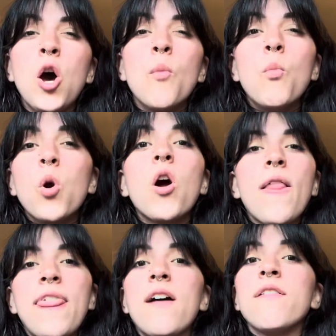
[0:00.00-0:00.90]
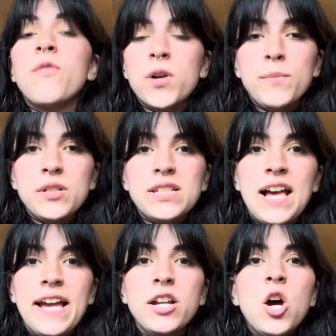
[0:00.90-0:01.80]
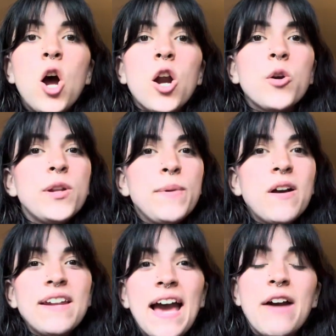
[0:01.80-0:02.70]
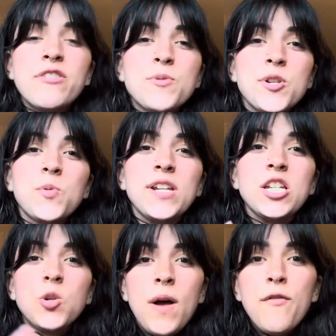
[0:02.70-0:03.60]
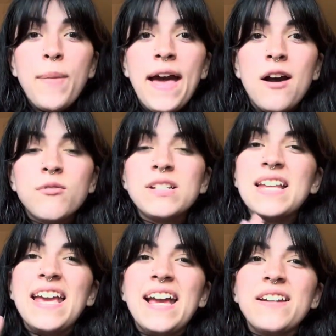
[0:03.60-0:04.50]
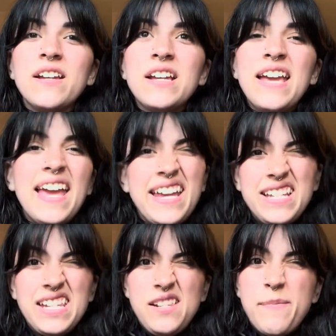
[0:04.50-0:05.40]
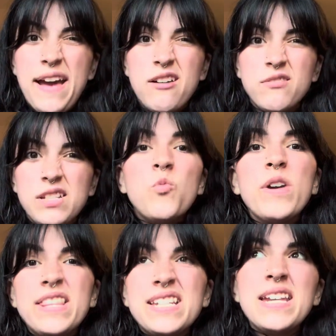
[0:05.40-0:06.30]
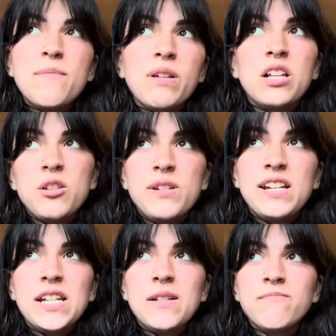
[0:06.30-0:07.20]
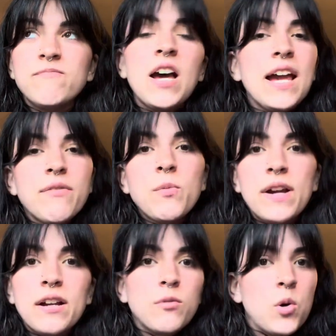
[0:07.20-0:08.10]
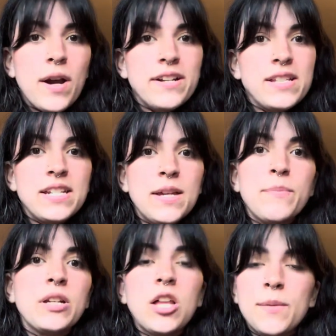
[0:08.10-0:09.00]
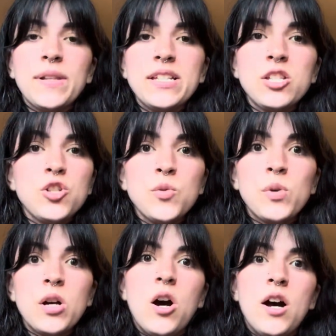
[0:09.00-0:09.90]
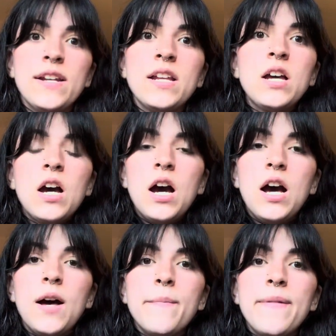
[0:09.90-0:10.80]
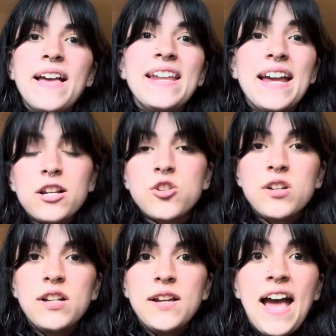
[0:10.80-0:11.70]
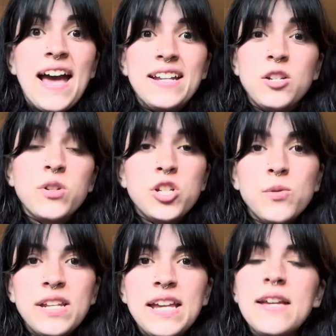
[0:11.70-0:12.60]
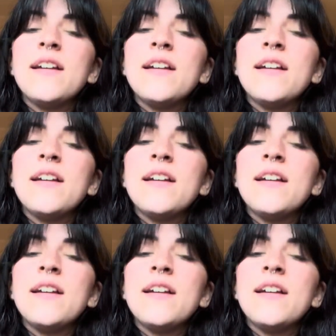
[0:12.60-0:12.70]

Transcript: more on the affordable side are going to be on average between 12 pounds and 18 pounds with tip included. Not everywhere requires a tip, but a lot of places do put on an extra added gratuity,